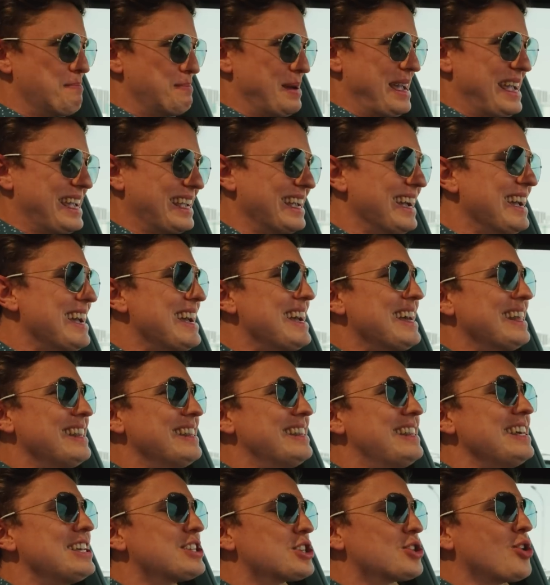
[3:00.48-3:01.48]
big.
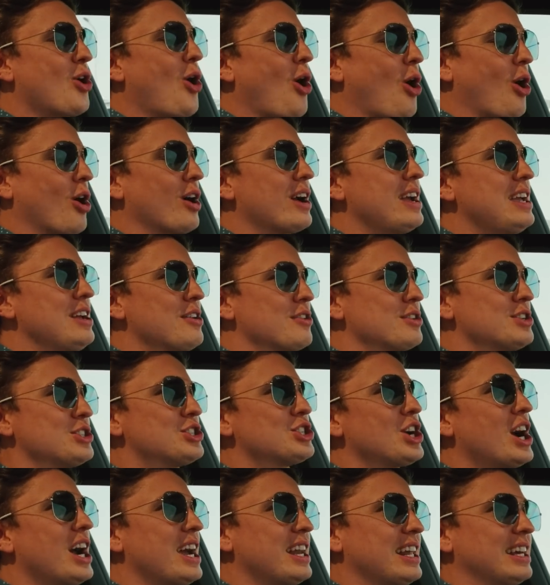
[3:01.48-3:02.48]
This car, here in
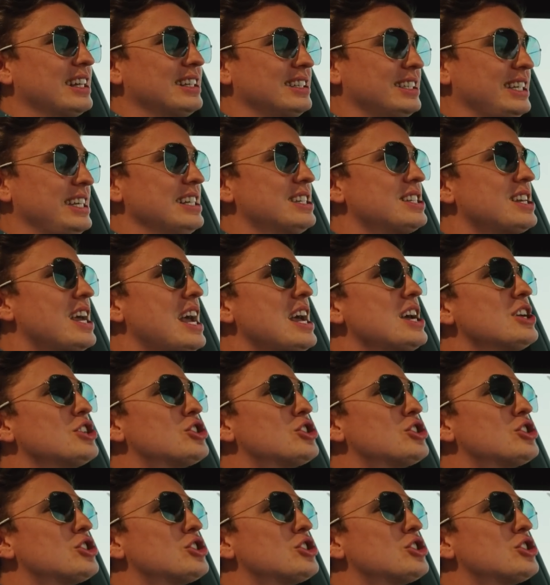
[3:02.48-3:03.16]
China at least,